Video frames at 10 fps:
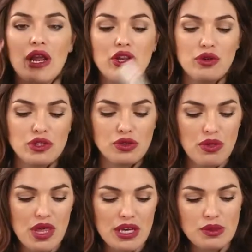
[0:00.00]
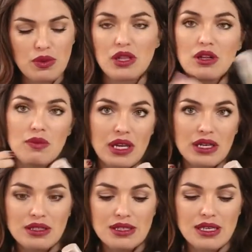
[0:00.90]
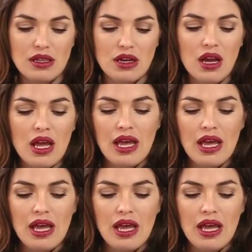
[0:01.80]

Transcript: And you could do this with a little bit of concealer.